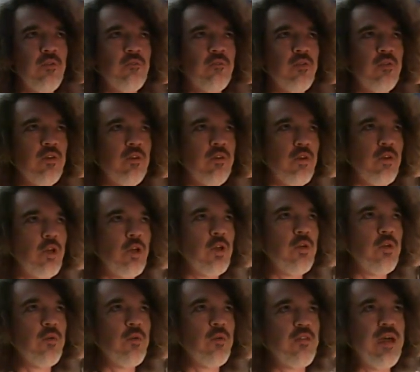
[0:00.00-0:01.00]
to show
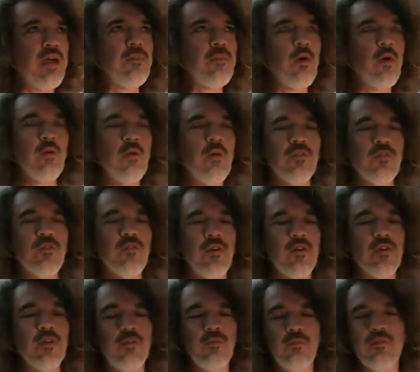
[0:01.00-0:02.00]
you a demo of a
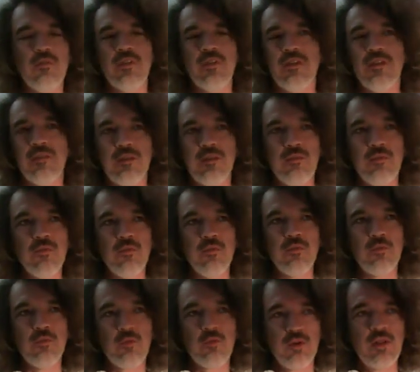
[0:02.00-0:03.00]
song that was like that was
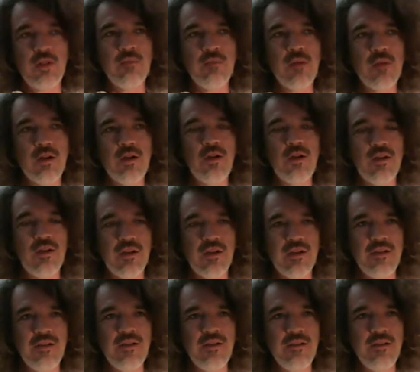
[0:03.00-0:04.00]
pretty much
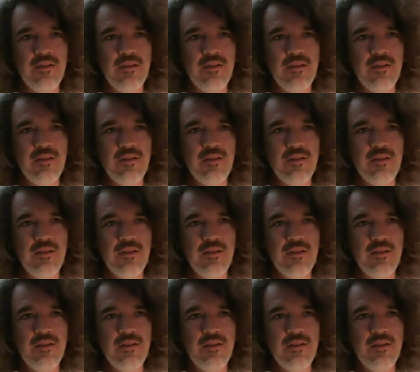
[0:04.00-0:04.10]
done,